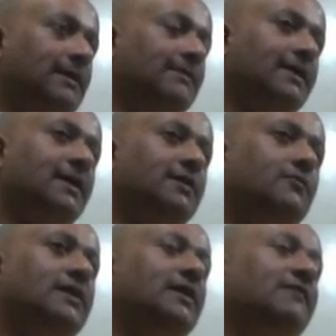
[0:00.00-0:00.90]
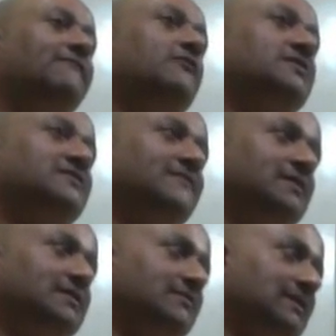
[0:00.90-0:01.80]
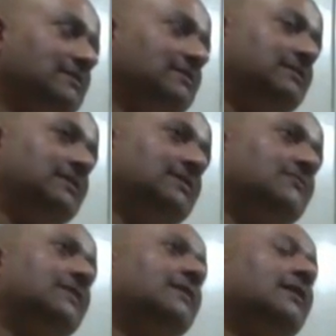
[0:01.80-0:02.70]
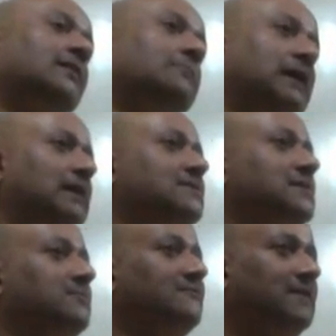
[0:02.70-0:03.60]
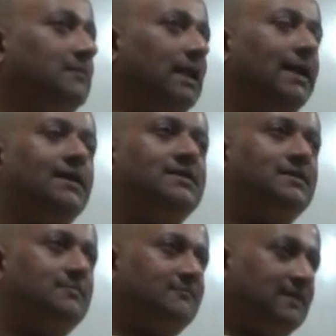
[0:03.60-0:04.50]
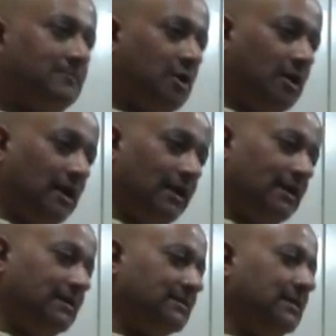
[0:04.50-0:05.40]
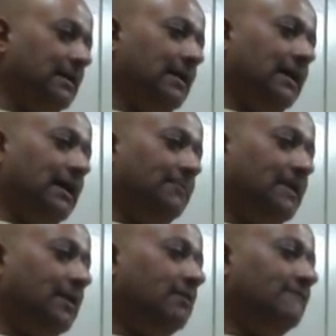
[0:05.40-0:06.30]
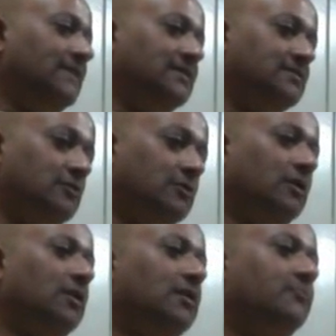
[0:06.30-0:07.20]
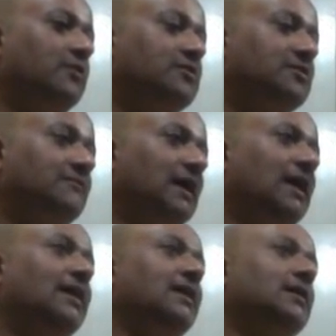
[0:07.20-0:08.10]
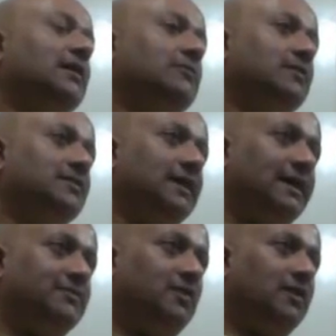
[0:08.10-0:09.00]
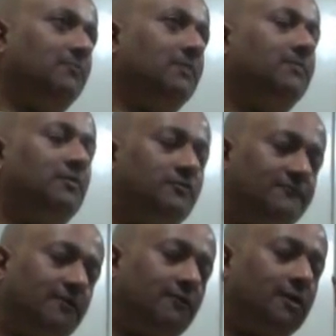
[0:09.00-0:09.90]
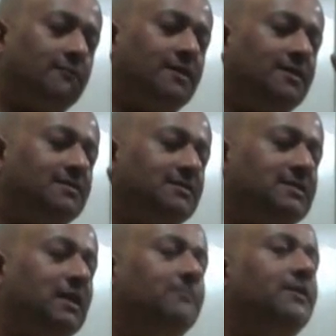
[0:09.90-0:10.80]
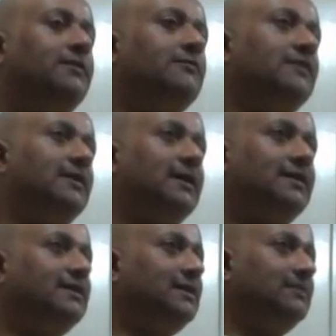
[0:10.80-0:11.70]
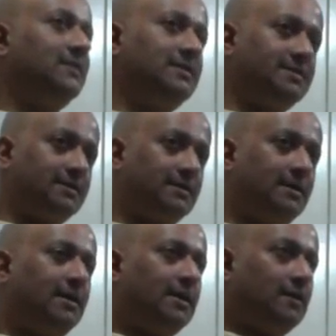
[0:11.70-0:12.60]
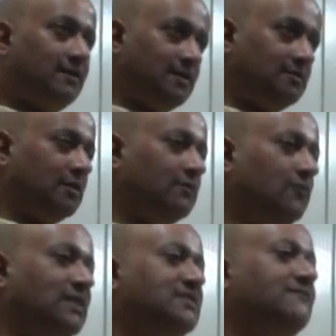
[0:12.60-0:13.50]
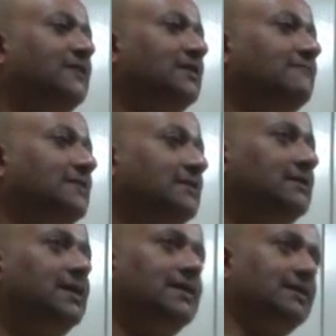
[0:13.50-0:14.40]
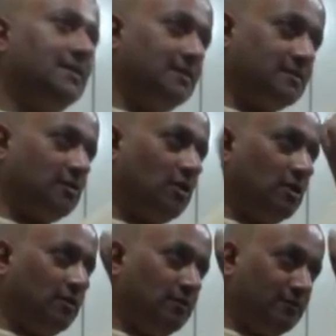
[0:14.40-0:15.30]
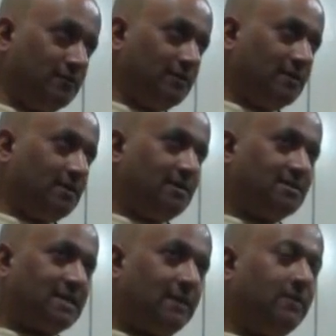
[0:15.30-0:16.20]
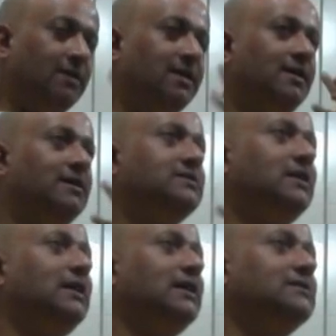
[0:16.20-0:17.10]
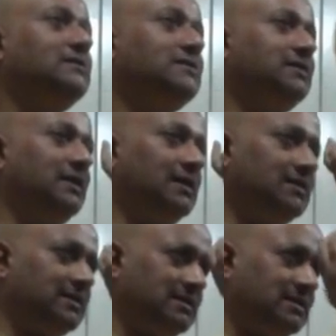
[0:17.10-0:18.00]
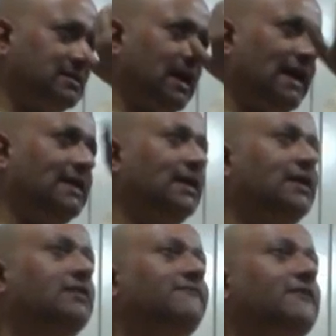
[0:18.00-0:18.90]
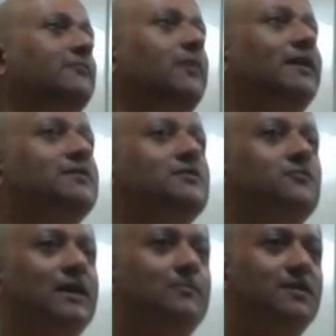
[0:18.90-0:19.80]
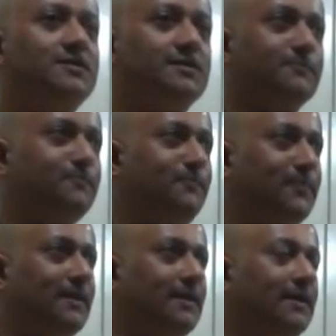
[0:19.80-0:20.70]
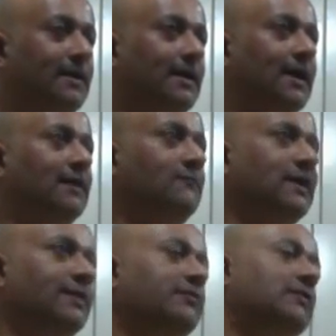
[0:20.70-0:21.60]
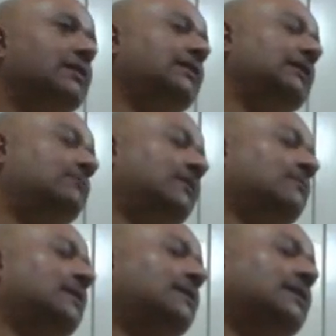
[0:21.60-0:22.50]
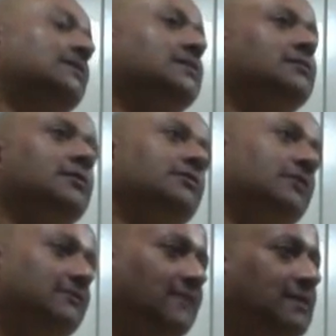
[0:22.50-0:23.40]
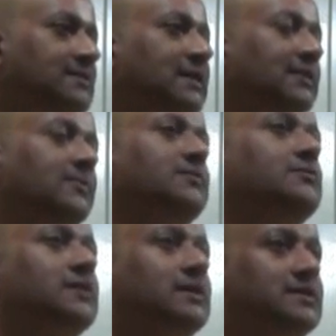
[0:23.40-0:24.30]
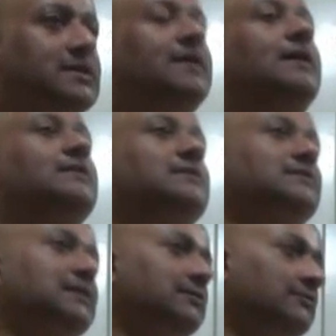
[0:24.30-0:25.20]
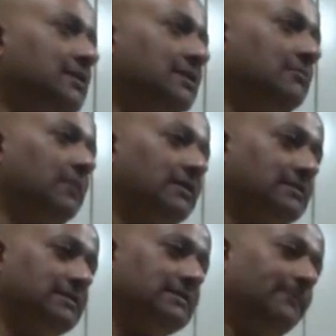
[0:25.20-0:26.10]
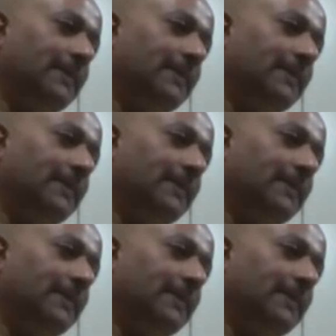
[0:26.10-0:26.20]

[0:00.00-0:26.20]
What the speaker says: There are 24 spheres of existence where there are beings, some of them like us, some of them not like us, and many of these so-called reports of alien encounters are actually people who for whatever reason slipped into that other dimension. Now it is not one sphere within the other, it is all simultaneously existing at just slightly different planes of vibration. And when you are deep in meditation or you advance that much, you can start accessing those other places.